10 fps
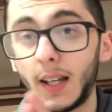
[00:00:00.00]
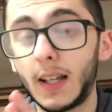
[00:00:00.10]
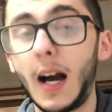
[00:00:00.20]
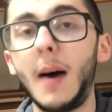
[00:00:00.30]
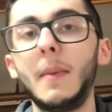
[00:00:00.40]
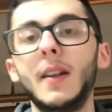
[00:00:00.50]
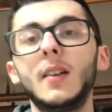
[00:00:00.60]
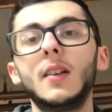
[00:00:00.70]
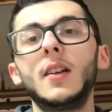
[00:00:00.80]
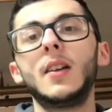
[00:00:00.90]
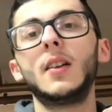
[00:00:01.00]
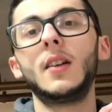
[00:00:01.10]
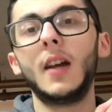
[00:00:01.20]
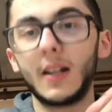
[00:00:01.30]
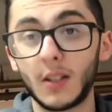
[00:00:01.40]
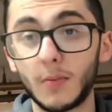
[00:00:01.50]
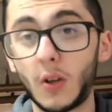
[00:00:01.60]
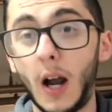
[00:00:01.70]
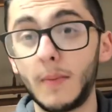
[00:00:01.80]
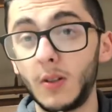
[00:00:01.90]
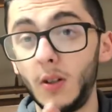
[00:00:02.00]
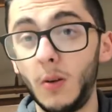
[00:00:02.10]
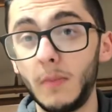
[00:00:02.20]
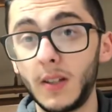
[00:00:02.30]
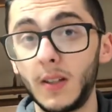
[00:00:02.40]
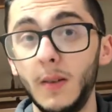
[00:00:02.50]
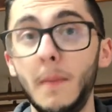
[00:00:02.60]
comment, and subscribe so you don't miss it.